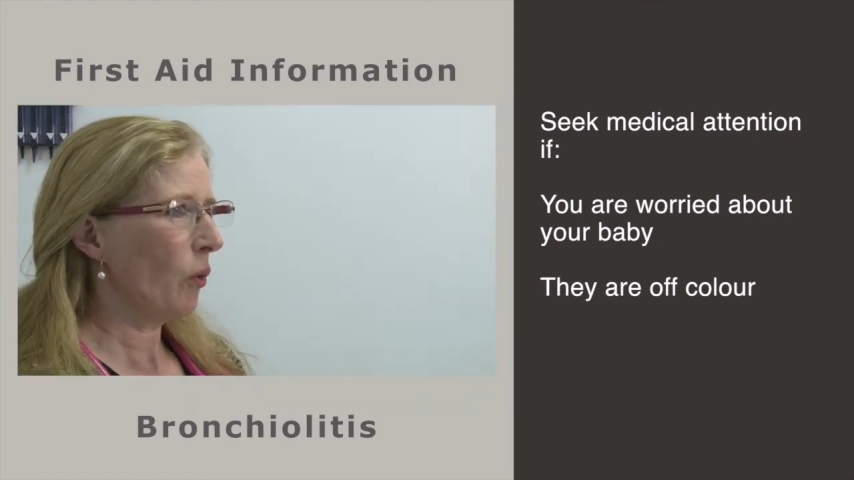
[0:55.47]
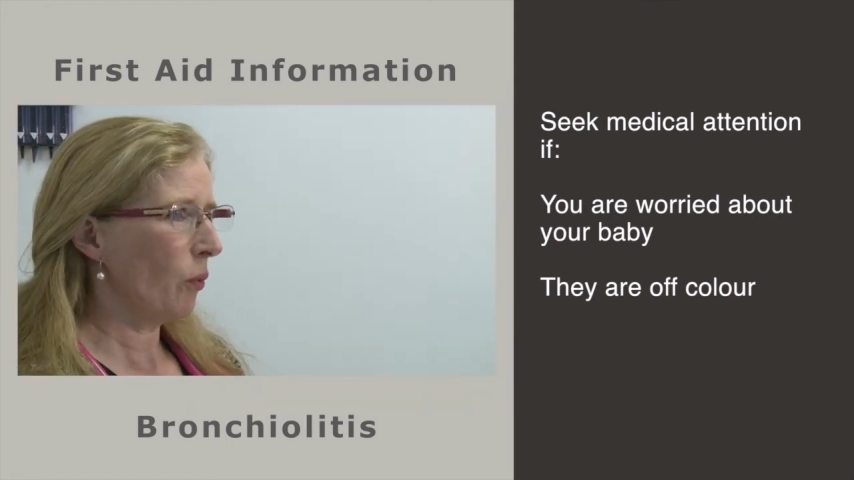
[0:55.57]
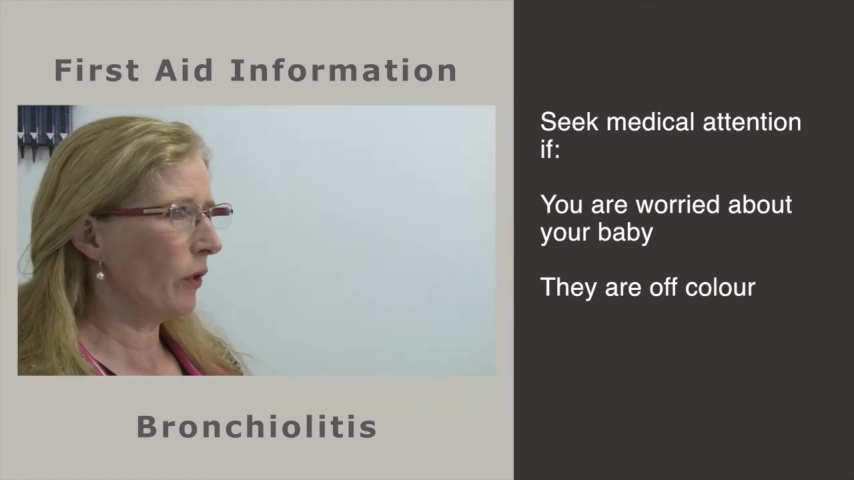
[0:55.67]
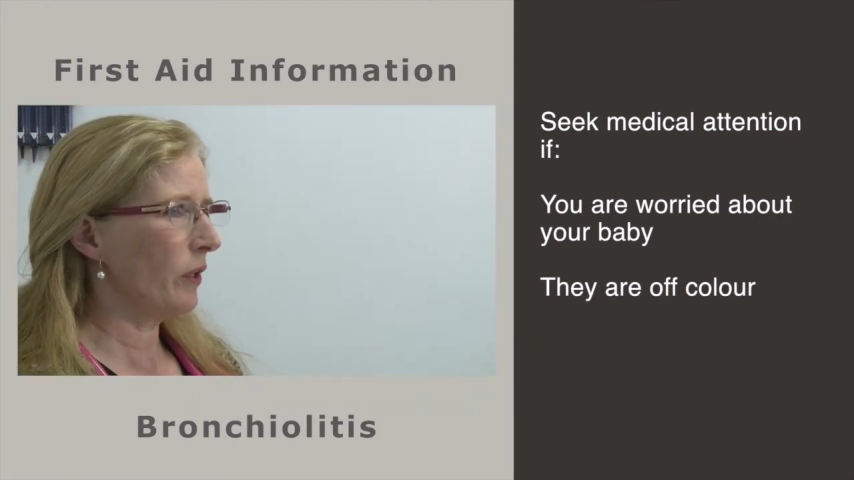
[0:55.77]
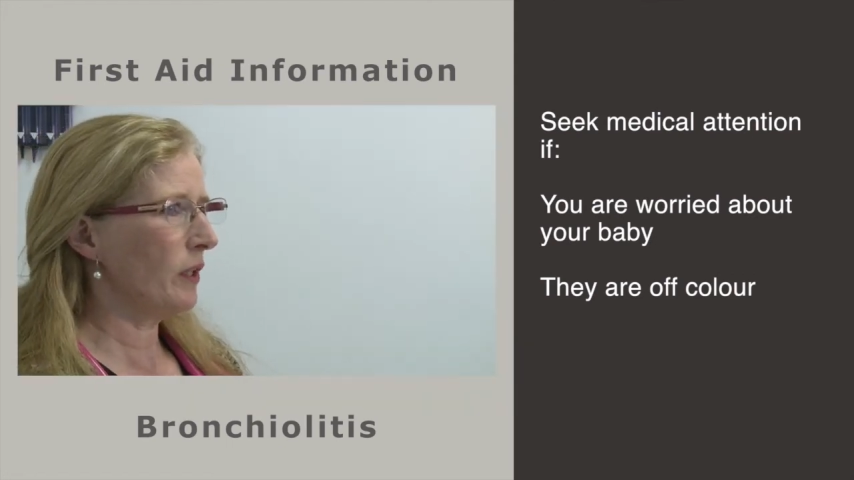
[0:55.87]

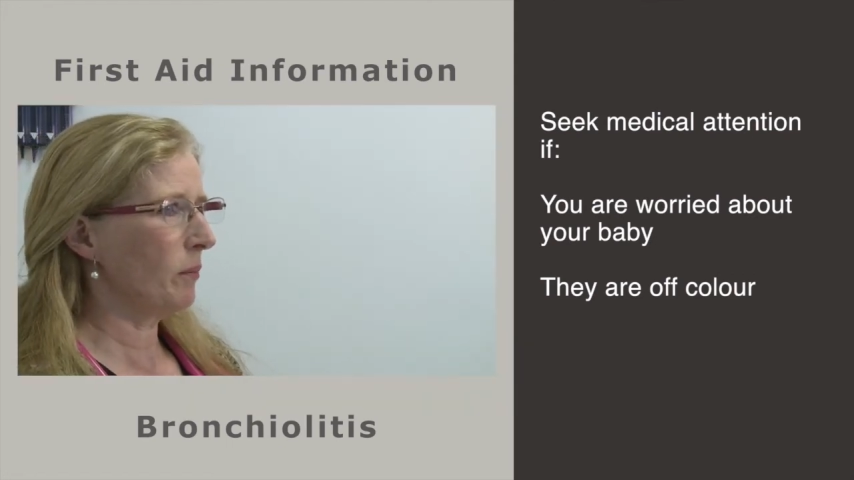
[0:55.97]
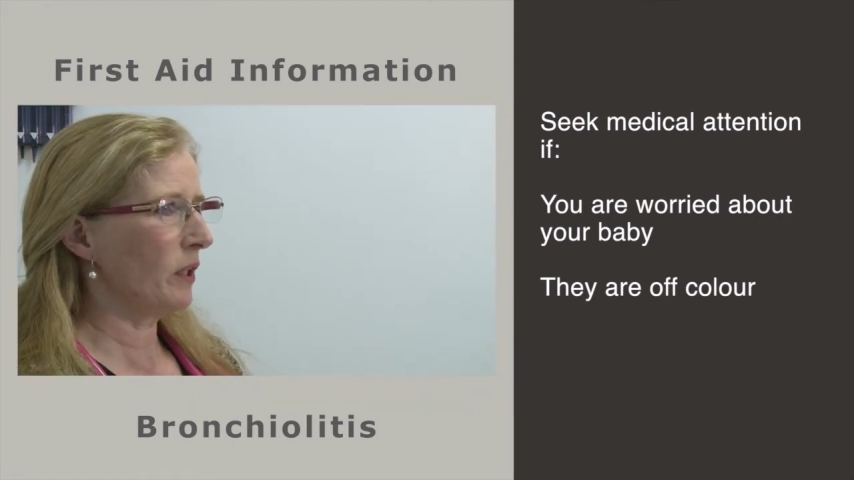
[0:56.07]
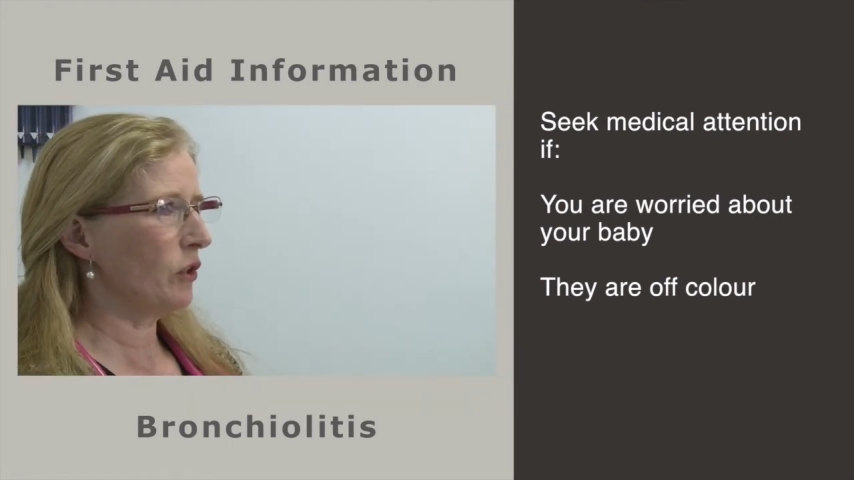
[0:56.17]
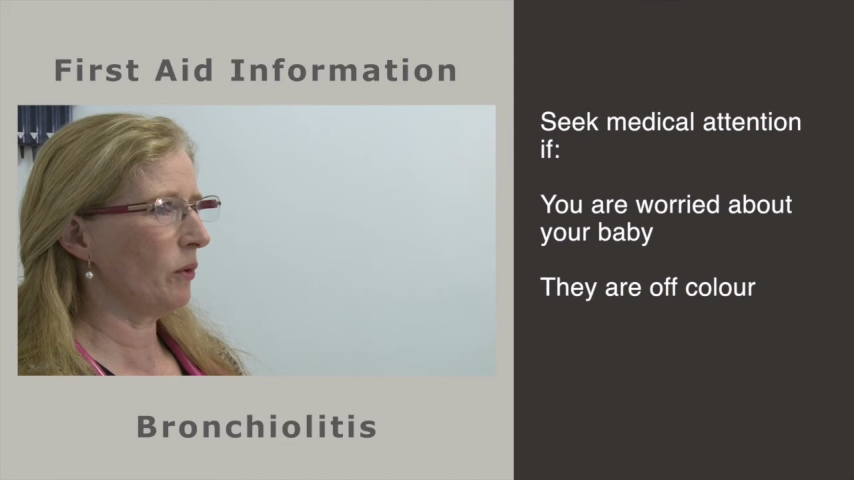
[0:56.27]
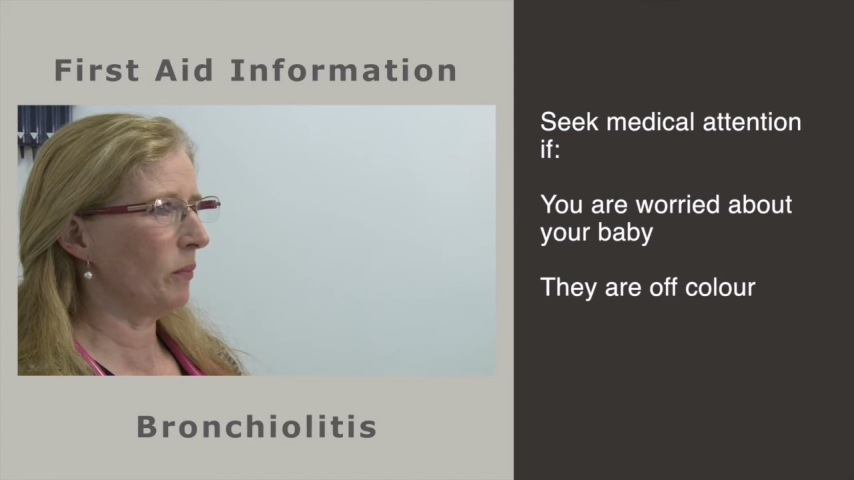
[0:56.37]
worried
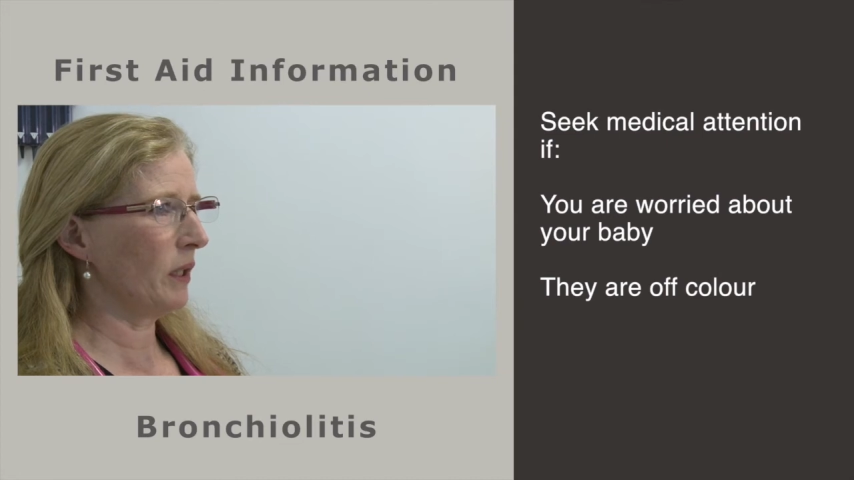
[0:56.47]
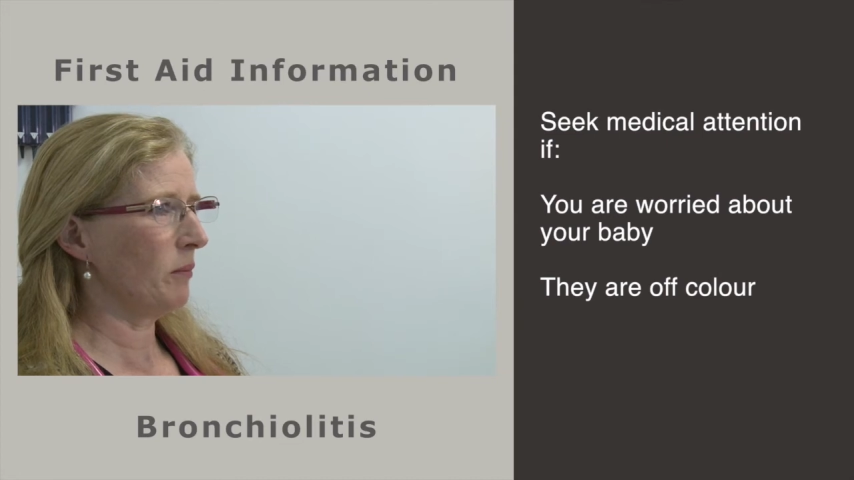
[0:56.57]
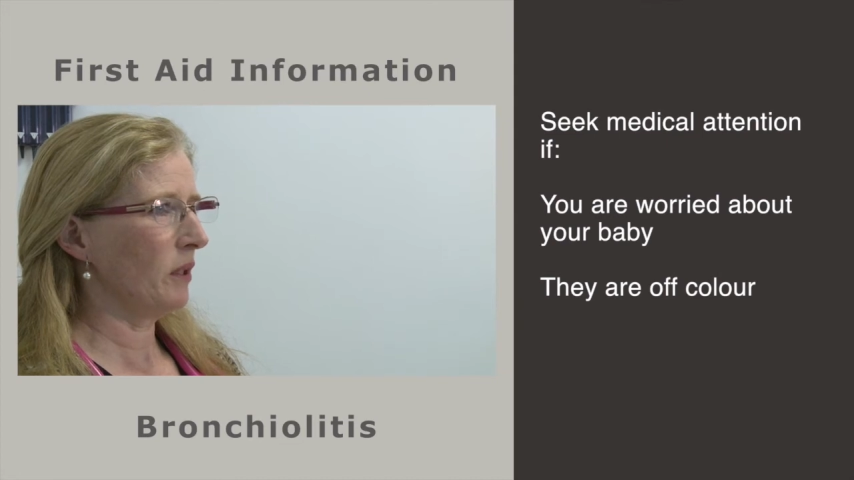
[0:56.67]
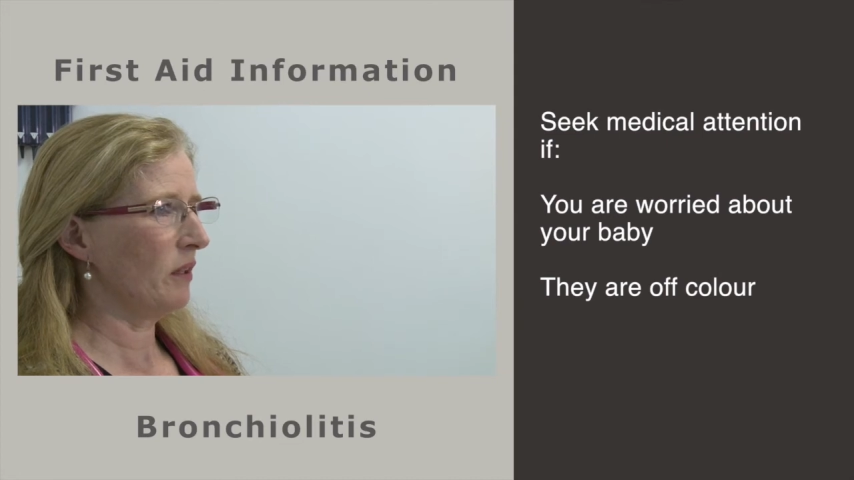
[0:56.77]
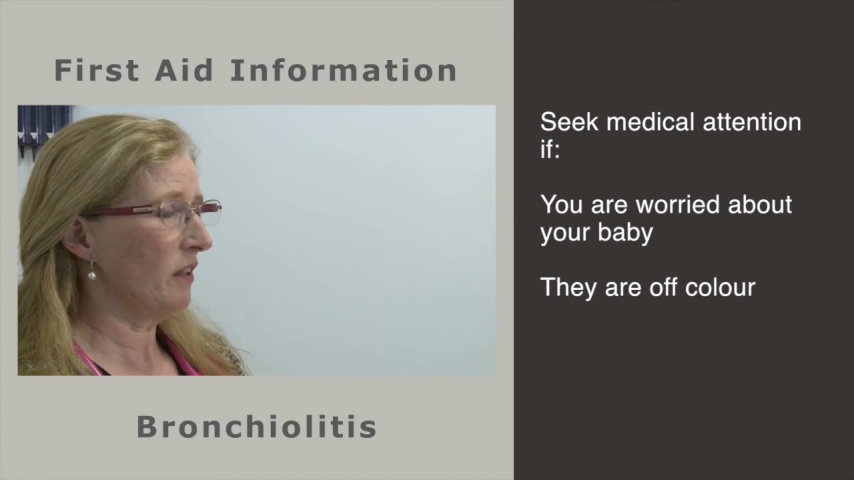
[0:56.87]
about your baby,